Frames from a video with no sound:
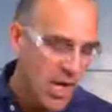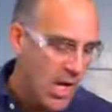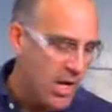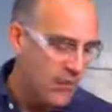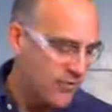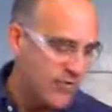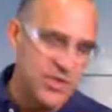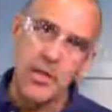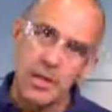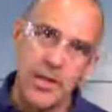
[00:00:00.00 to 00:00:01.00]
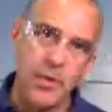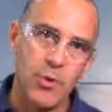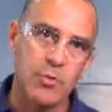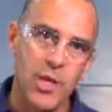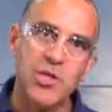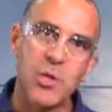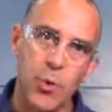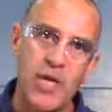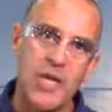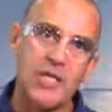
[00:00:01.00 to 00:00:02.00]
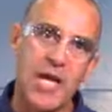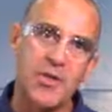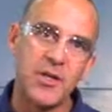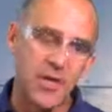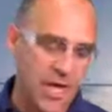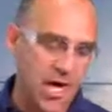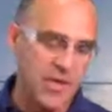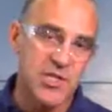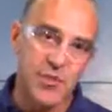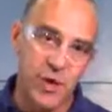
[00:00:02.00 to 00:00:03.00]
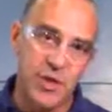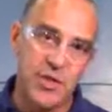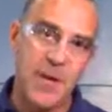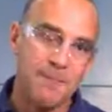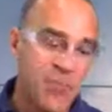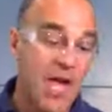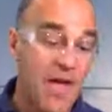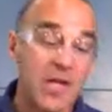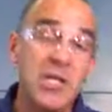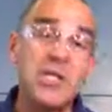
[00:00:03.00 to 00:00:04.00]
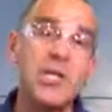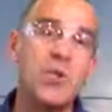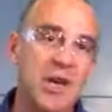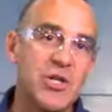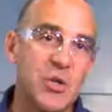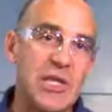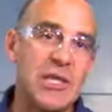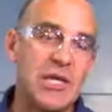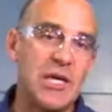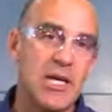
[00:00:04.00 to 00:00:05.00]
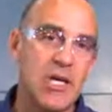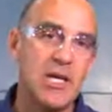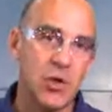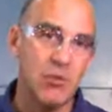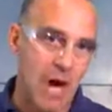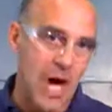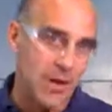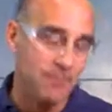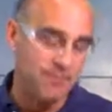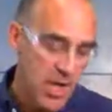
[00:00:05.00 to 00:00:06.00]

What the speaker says: We're physically going to replace the readings on the spheres and then continue measuring in the new model.